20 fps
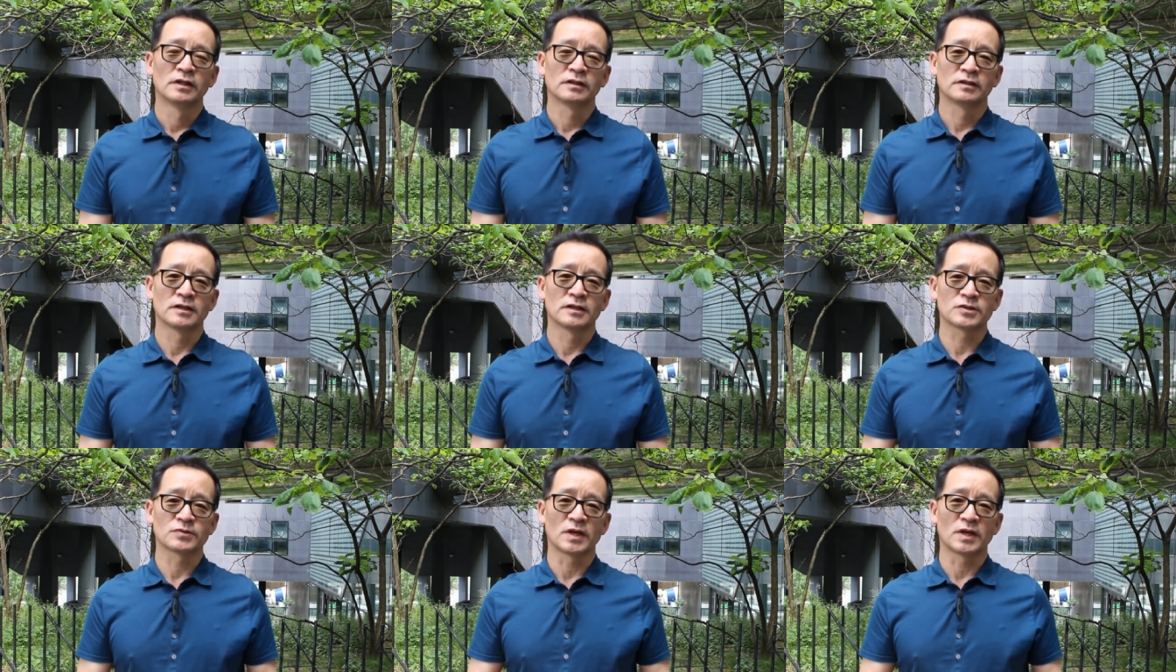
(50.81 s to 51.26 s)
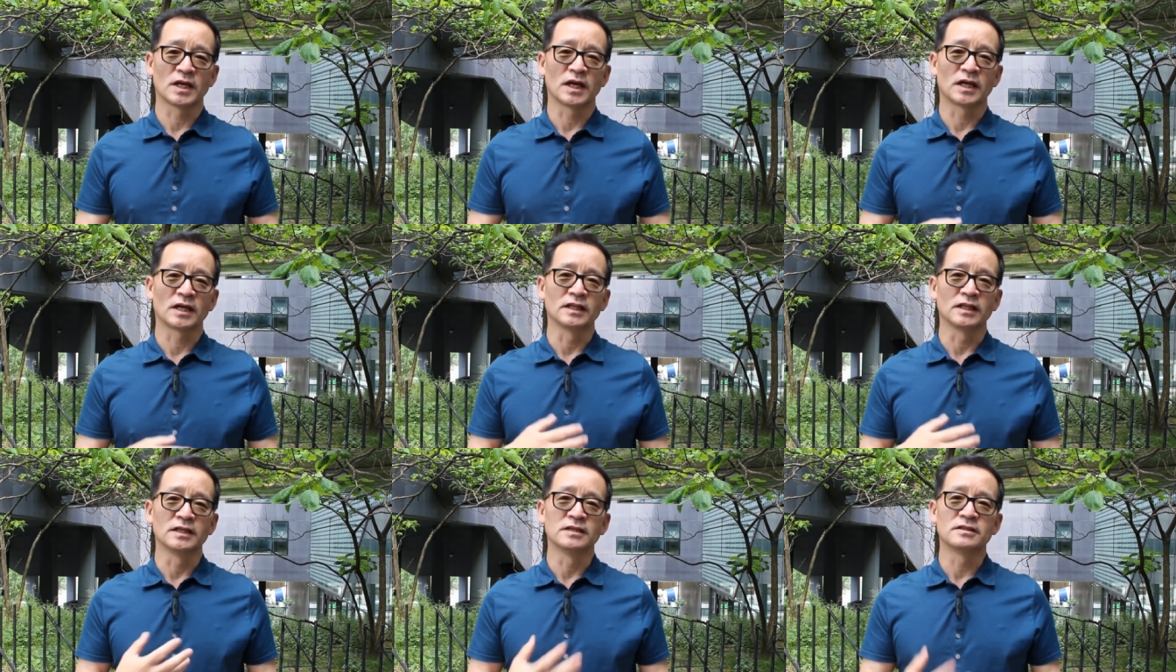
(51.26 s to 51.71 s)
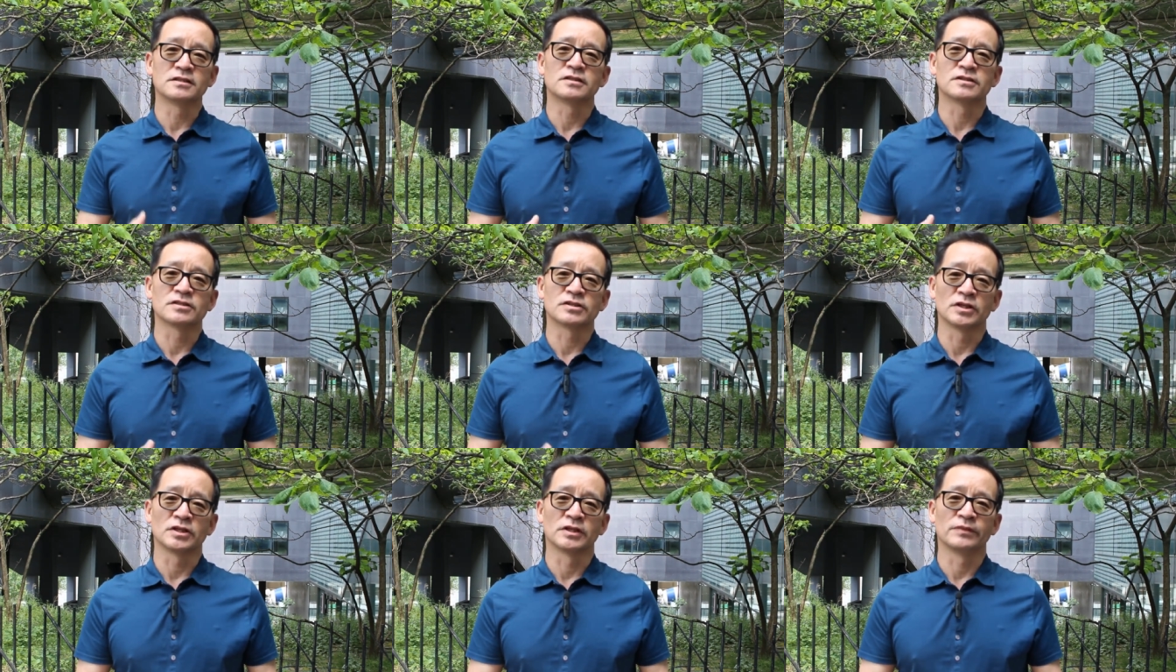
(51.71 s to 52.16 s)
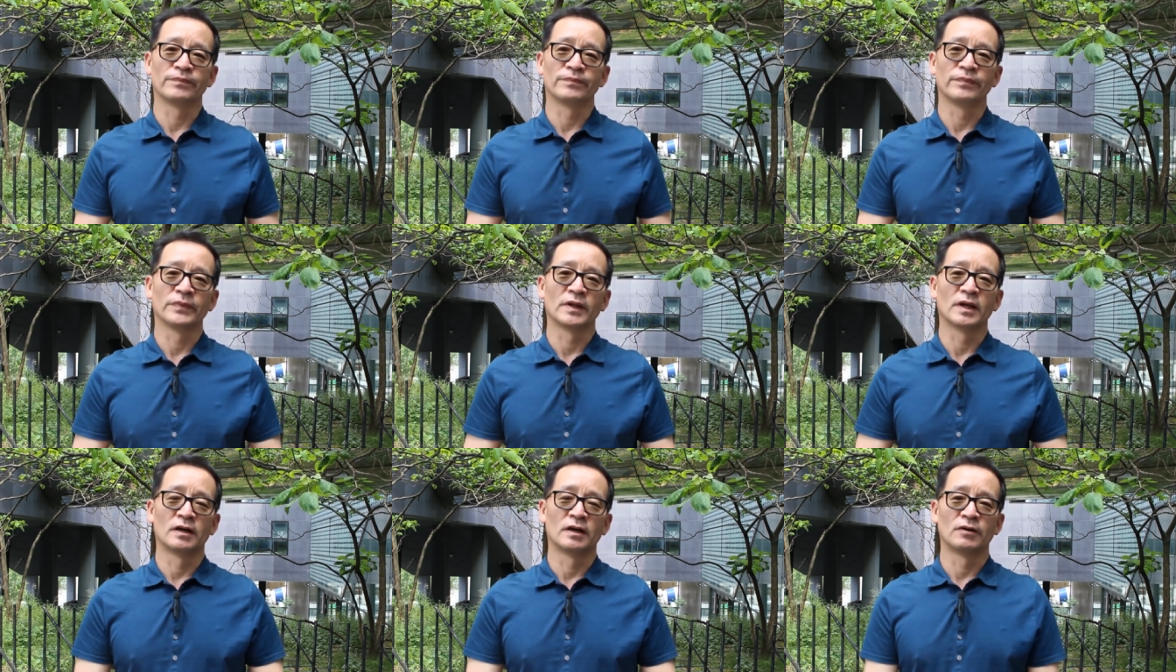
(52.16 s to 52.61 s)
That's why I got interested
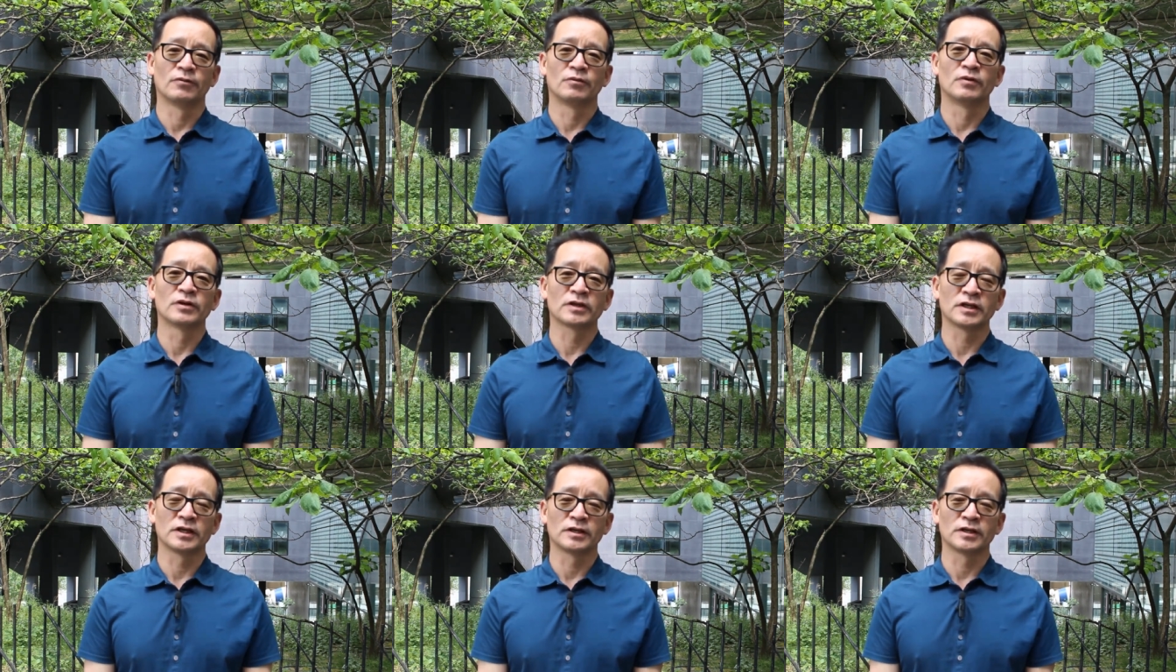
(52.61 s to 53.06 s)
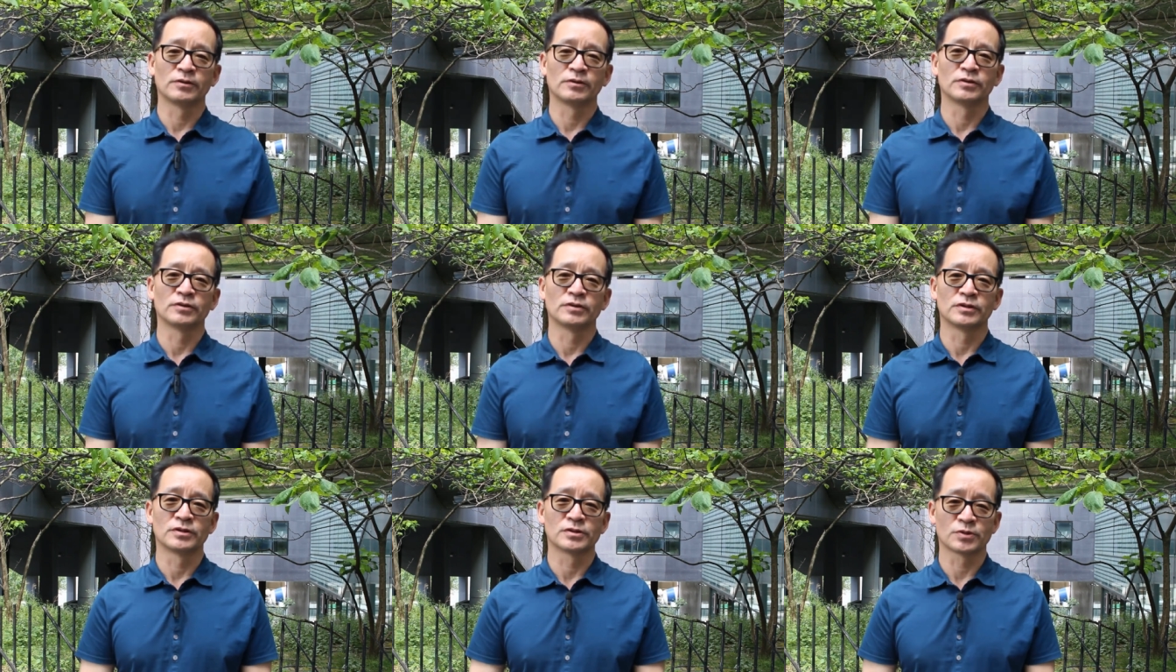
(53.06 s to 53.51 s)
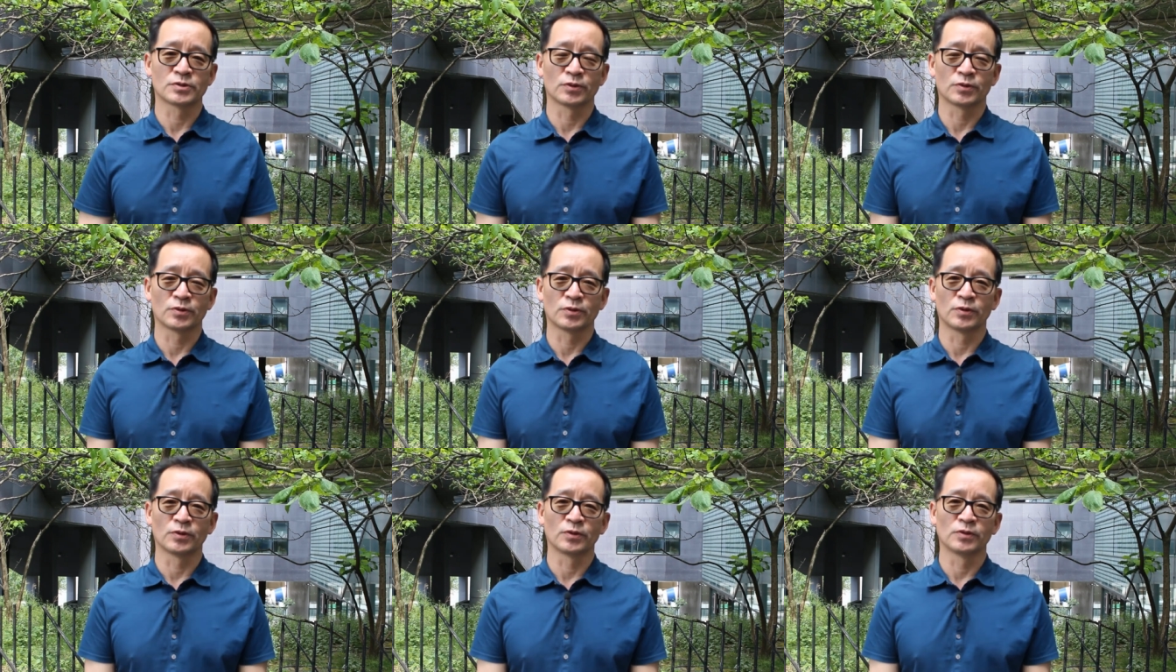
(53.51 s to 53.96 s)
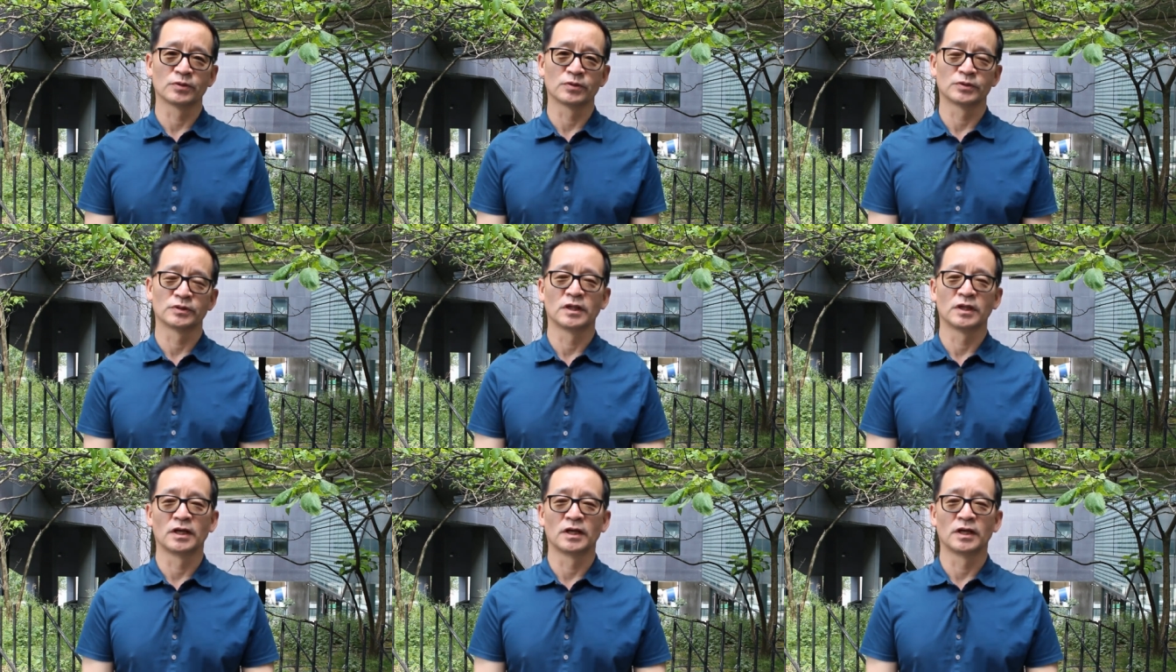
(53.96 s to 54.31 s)
in working on the so-called